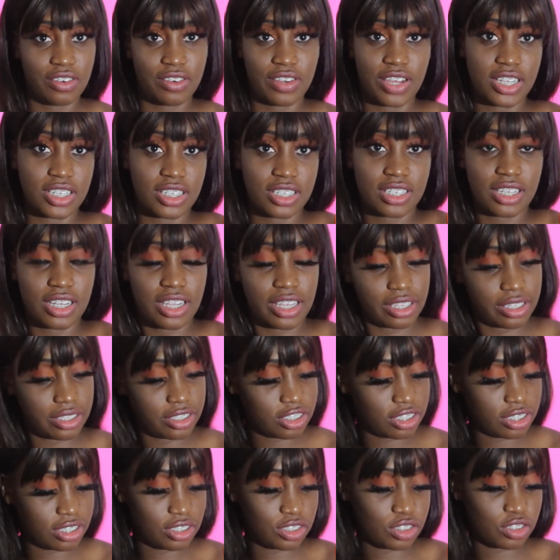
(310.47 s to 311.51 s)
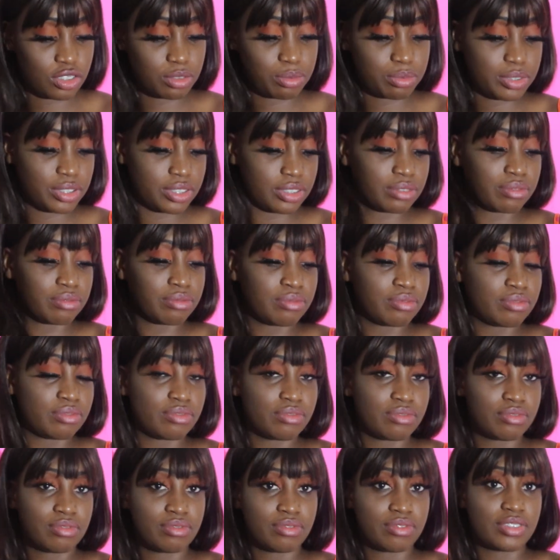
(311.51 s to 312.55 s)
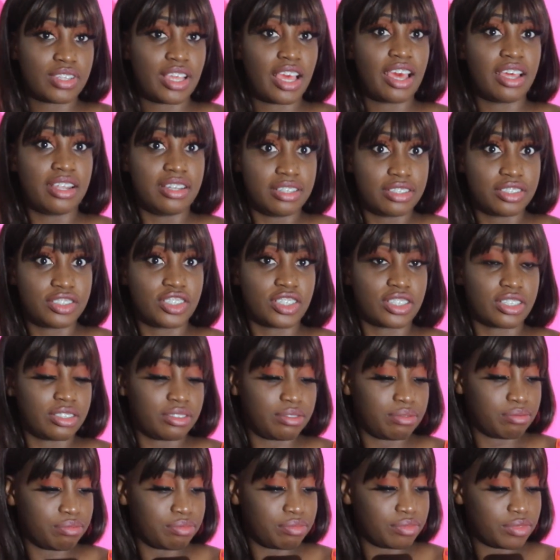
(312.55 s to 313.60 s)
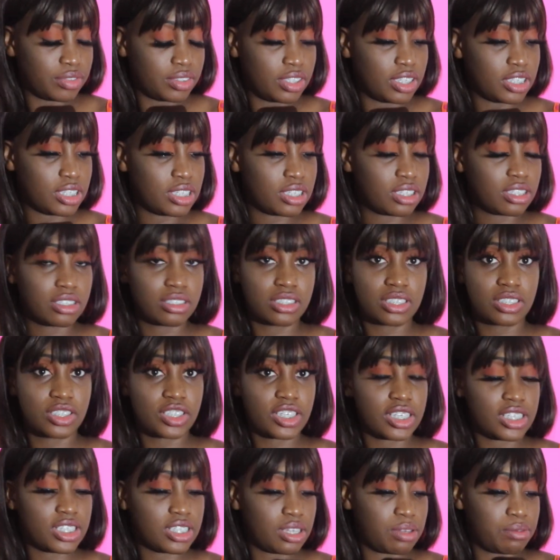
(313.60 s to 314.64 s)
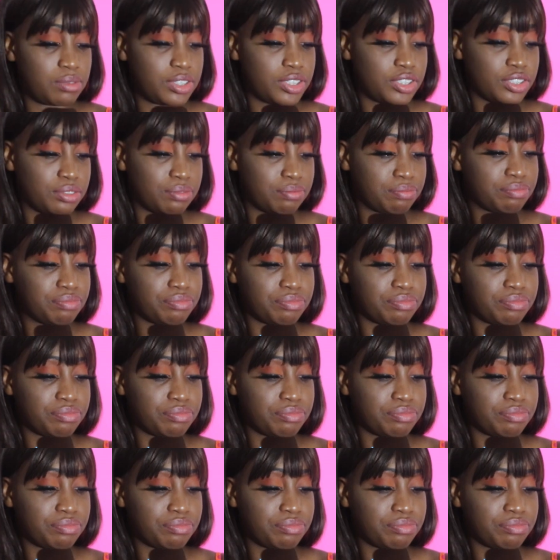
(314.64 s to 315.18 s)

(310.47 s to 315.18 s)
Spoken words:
I just like chicken strips and the chicken sandwich.